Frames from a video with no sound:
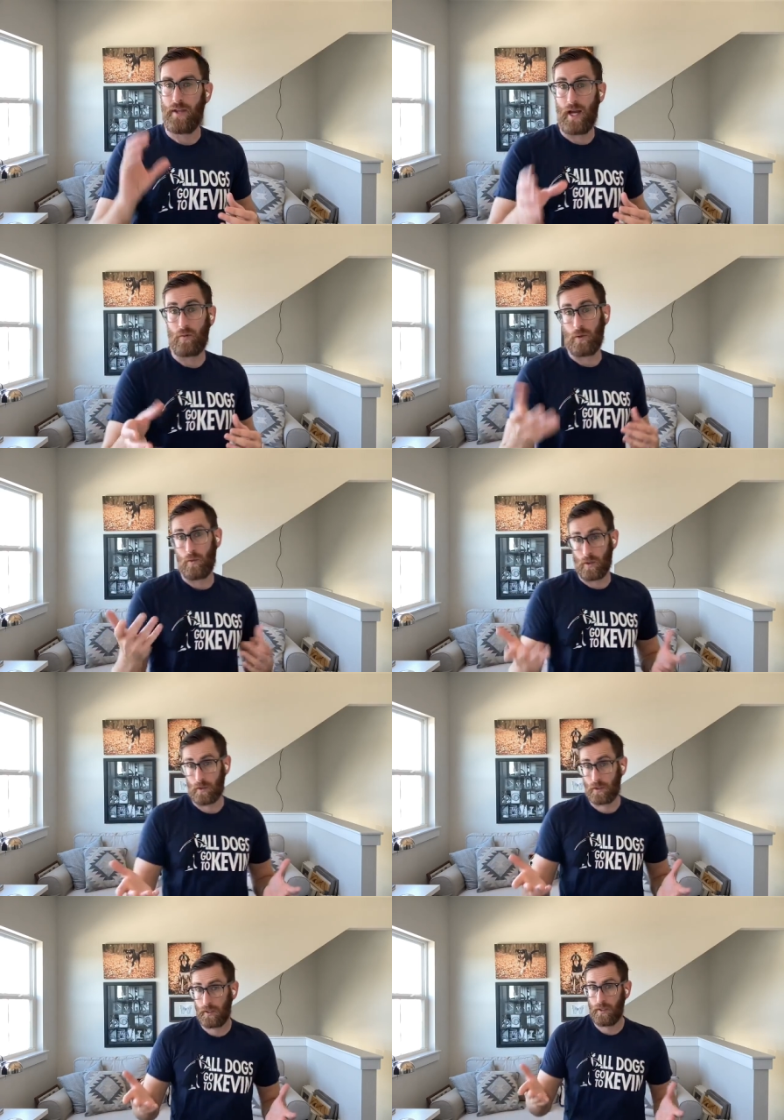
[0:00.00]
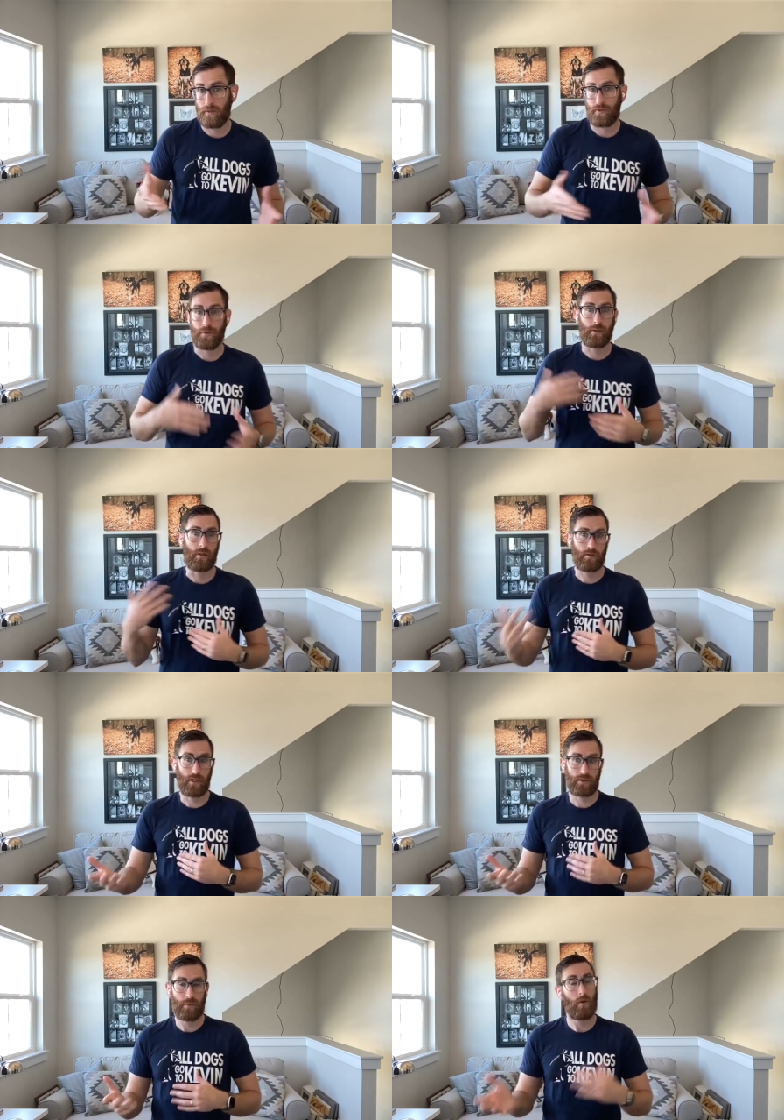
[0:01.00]
That will work if you're doing it
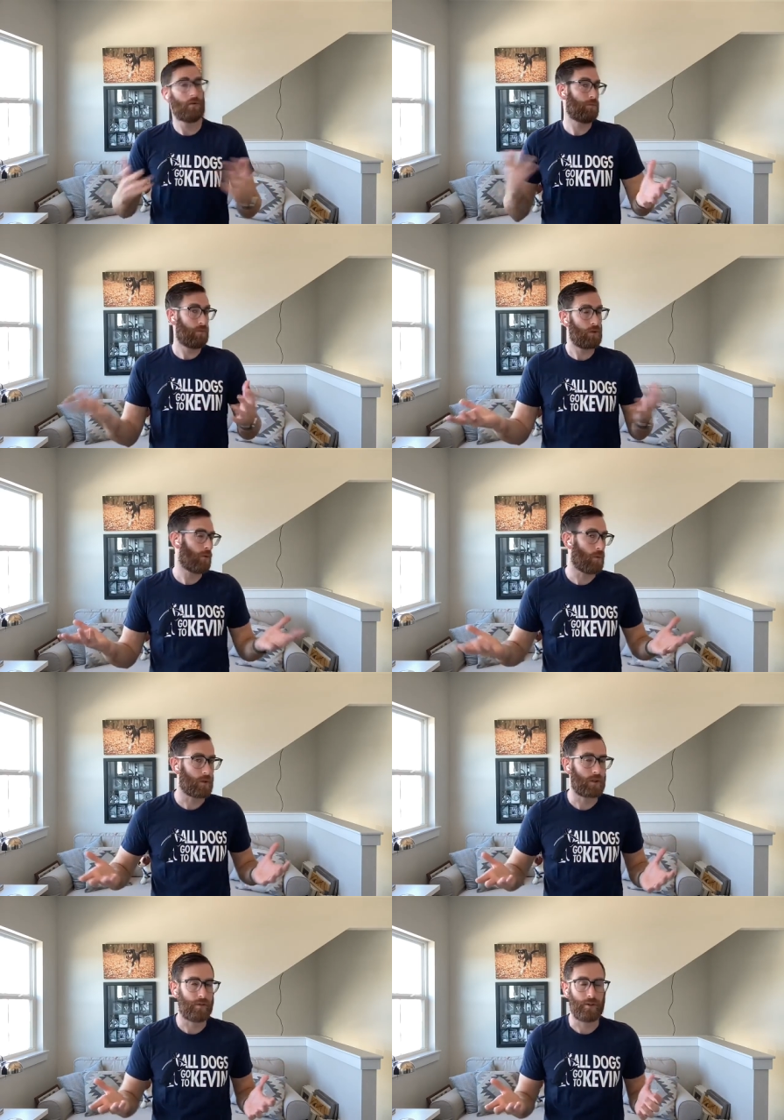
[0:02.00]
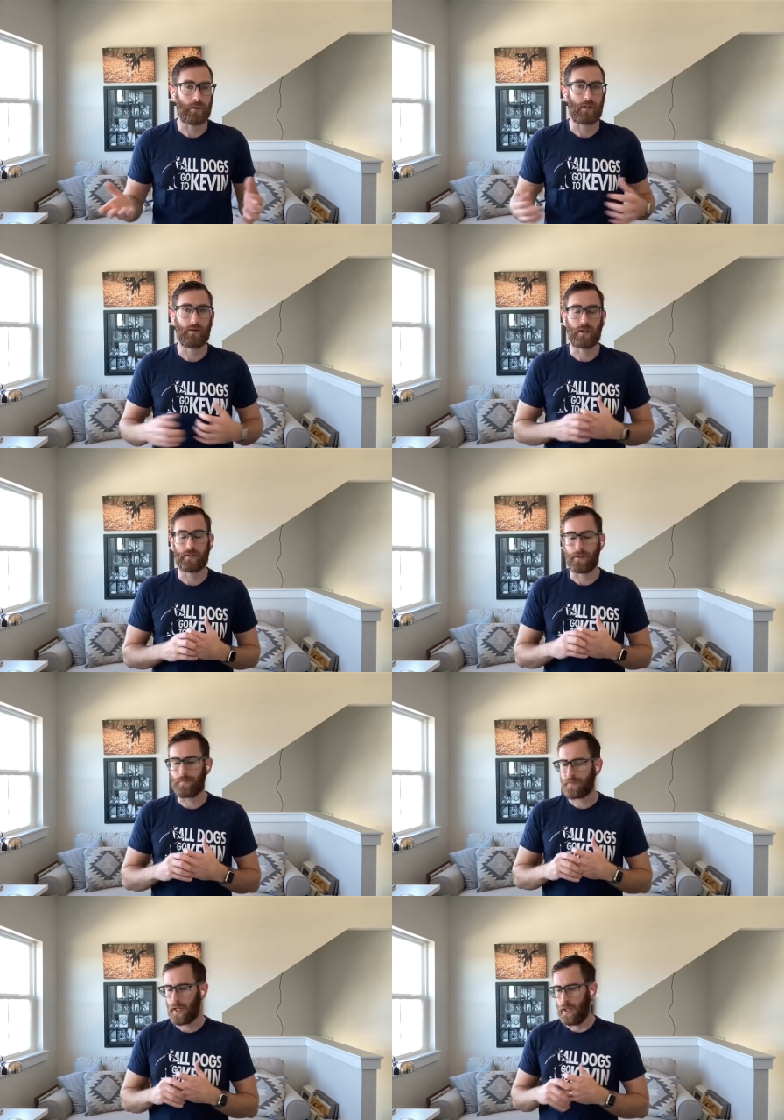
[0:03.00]
correctly. Both, both will work if you're doing it correctly.
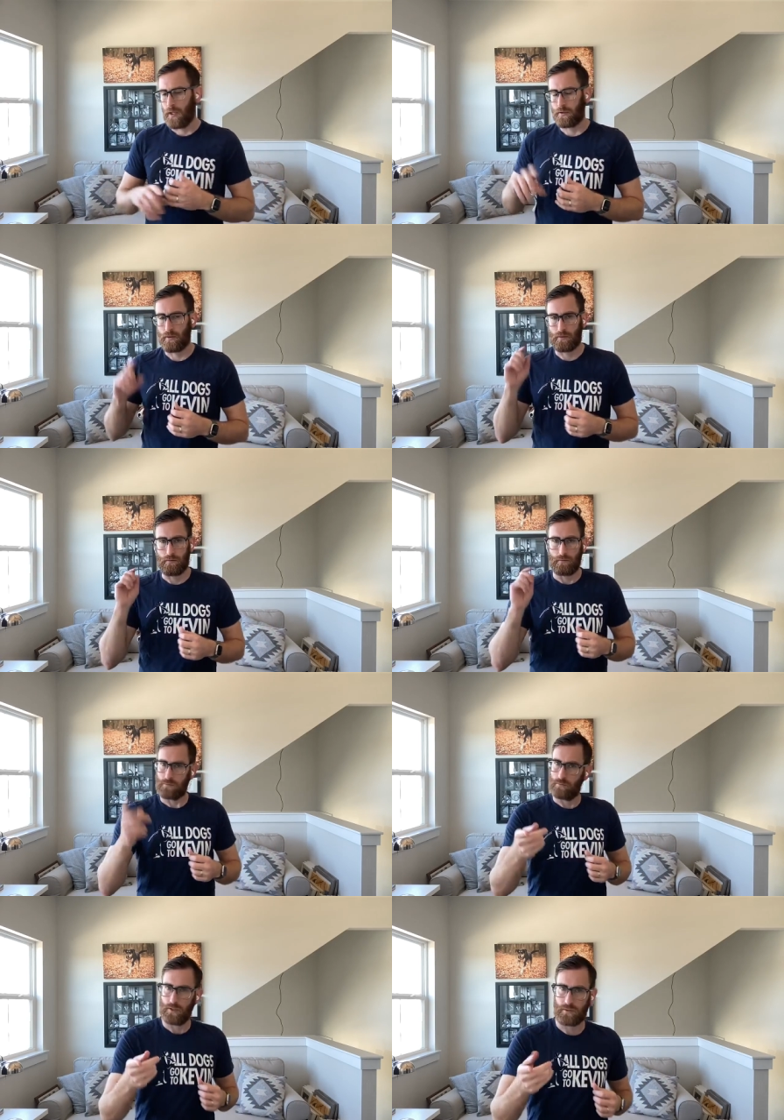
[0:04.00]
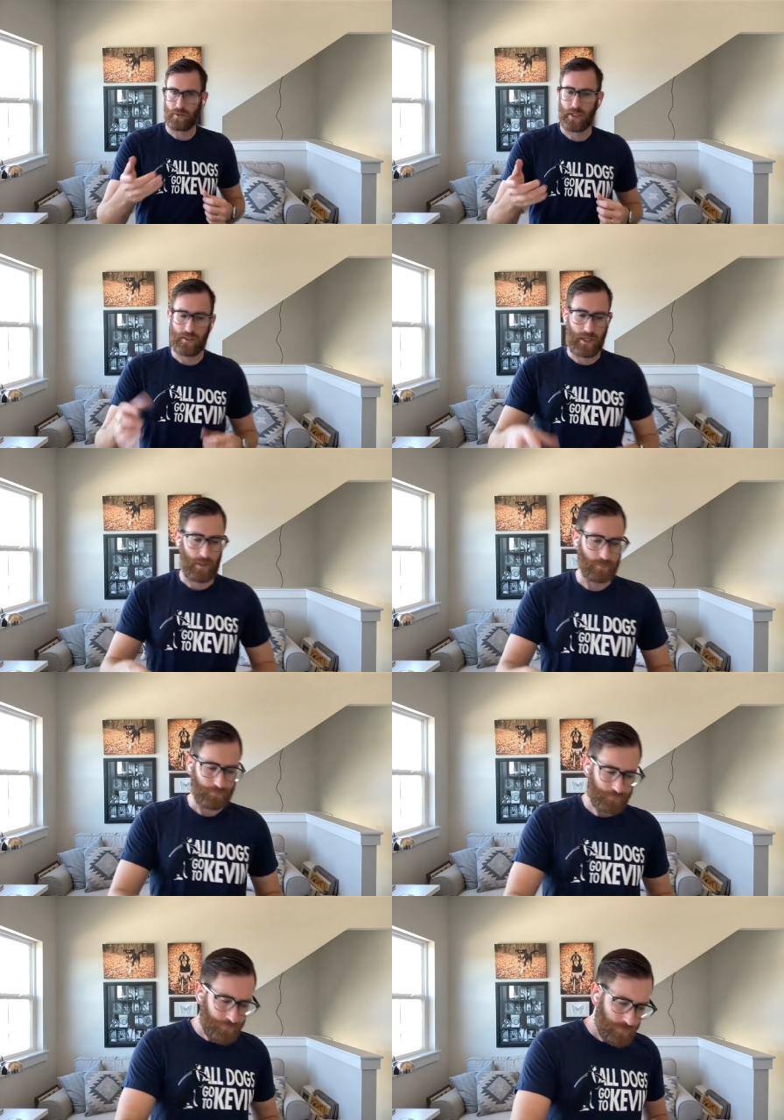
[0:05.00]
So let's break it down.
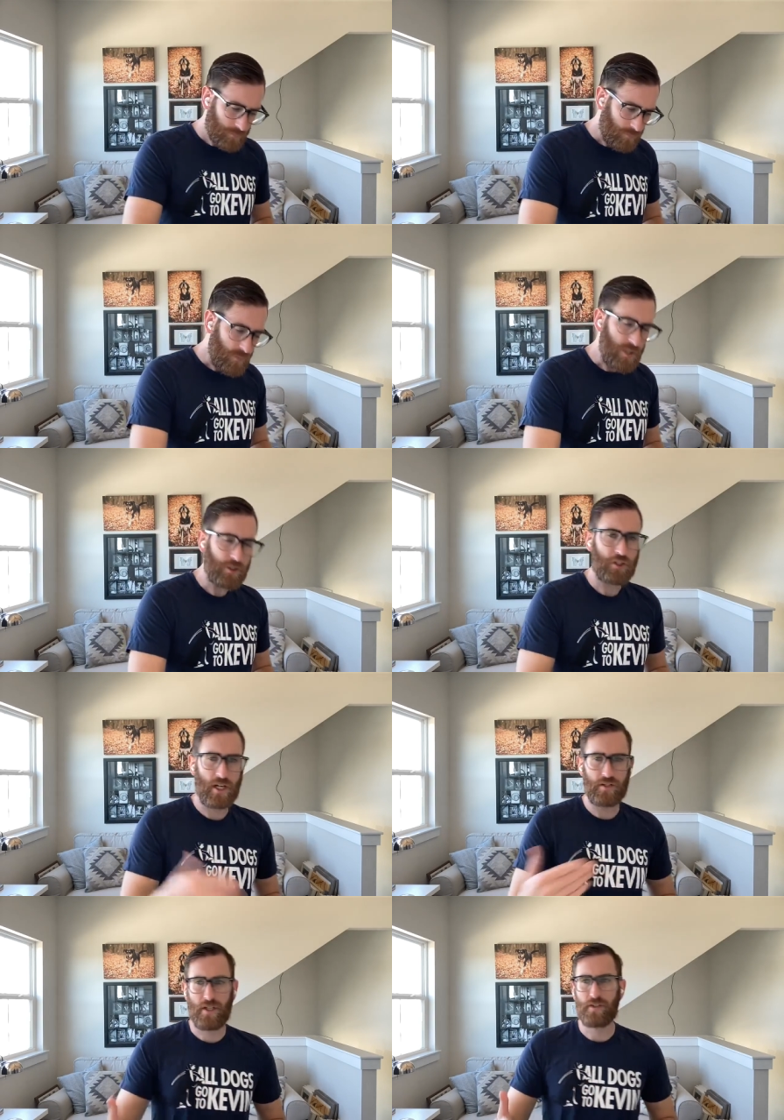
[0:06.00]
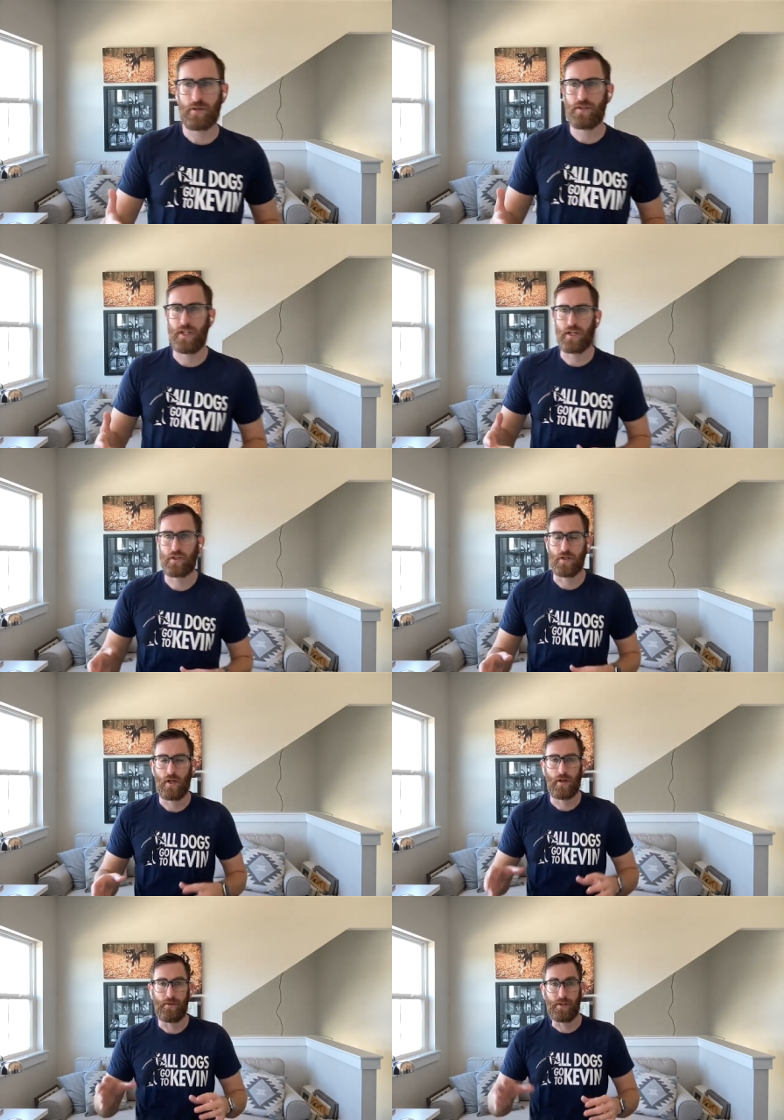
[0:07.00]
To change that association,
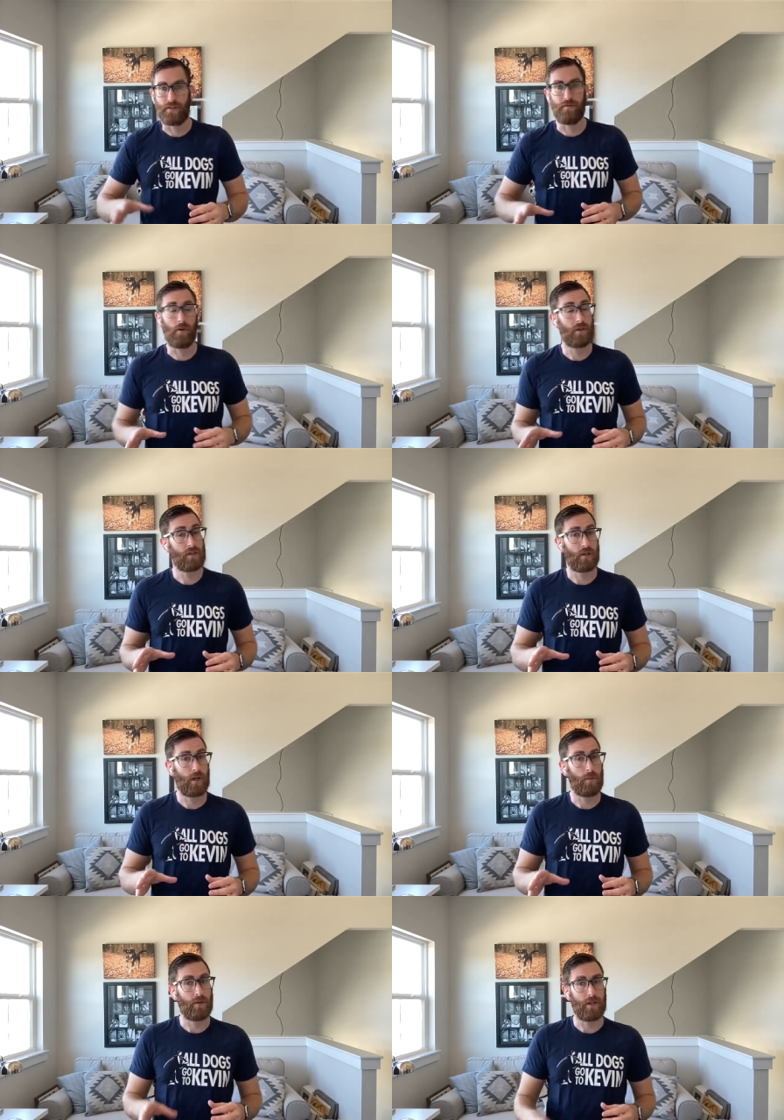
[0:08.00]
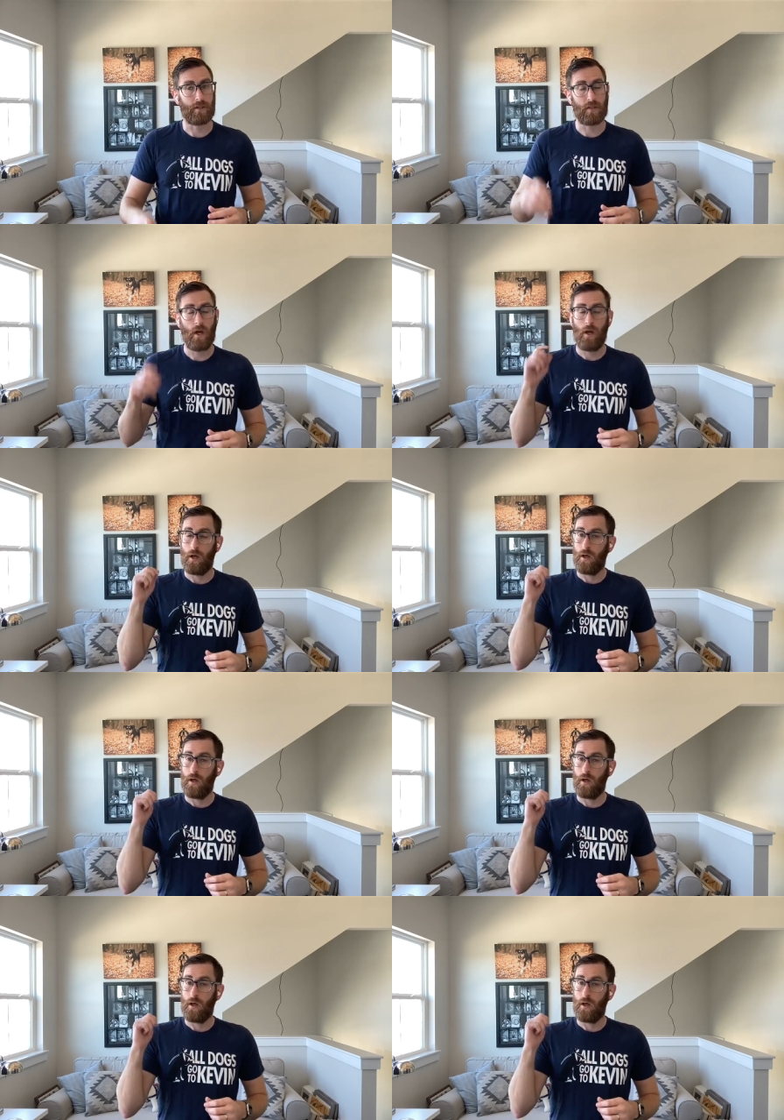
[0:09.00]
you need to focus on a couple things.